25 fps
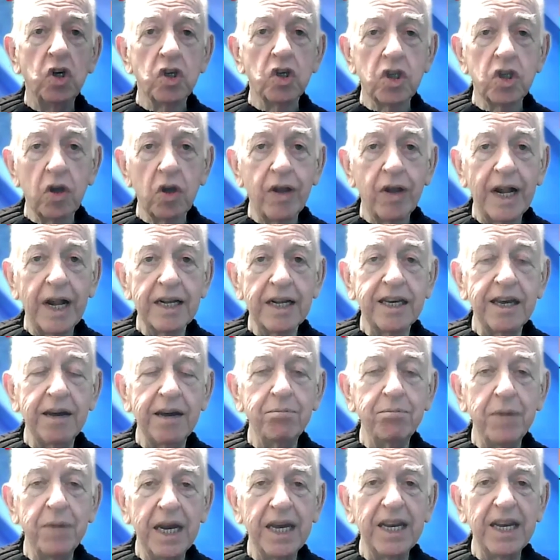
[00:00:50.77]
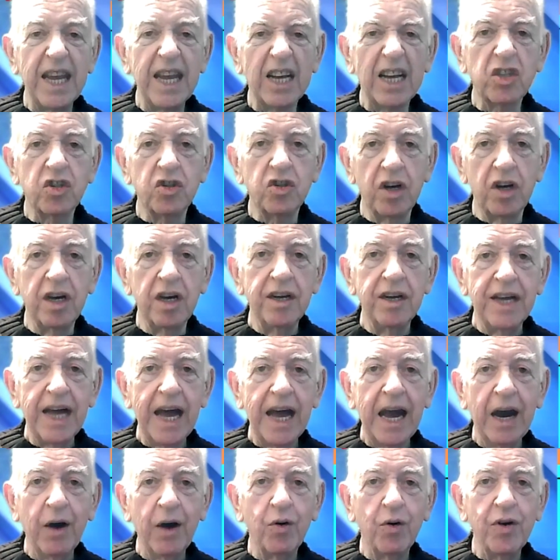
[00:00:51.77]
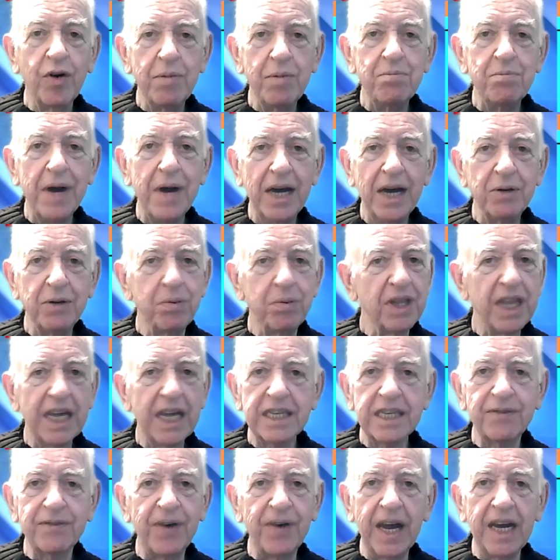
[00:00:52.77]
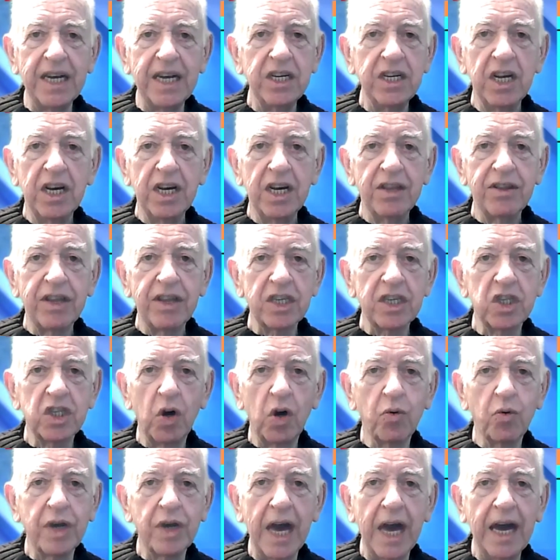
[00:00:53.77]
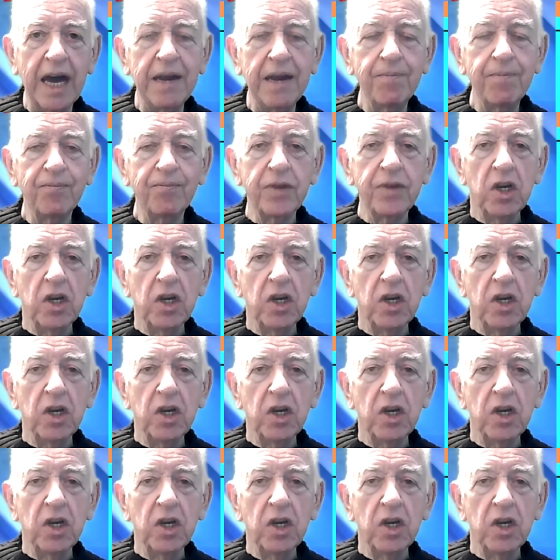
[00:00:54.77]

So that'll give me an extra hour in bed, but that's fine. That's okay.